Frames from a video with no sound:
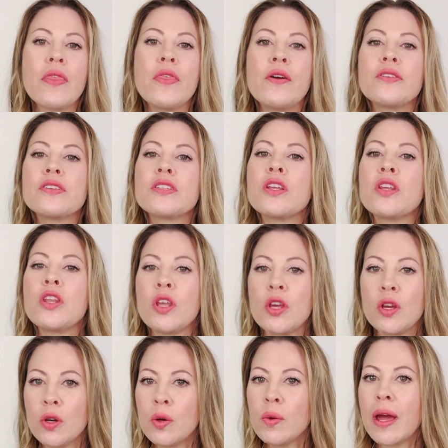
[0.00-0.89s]
There's a
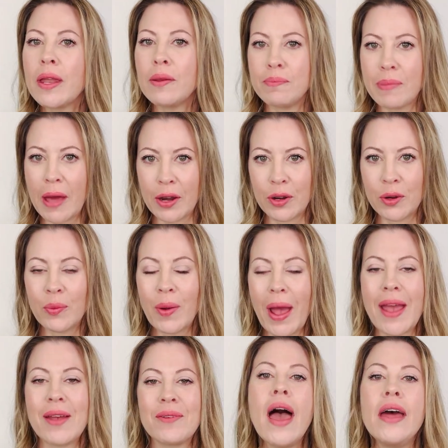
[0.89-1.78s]
new and better
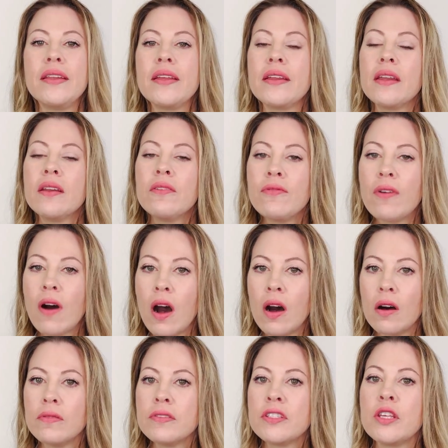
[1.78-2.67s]
way, and it
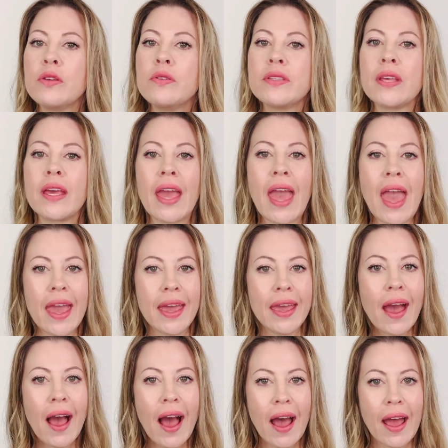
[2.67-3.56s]
involves using
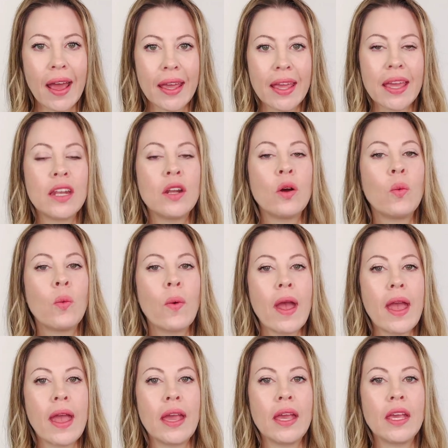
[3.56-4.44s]
AI in a
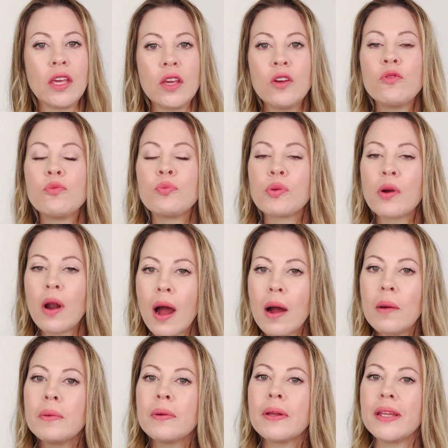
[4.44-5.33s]
way you've
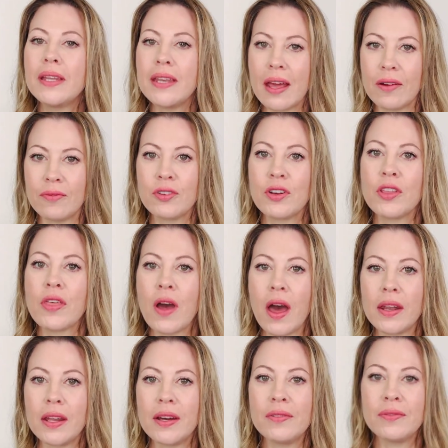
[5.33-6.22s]
probably never
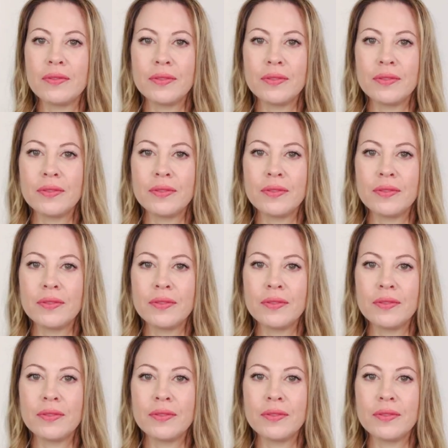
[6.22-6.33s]
thought of.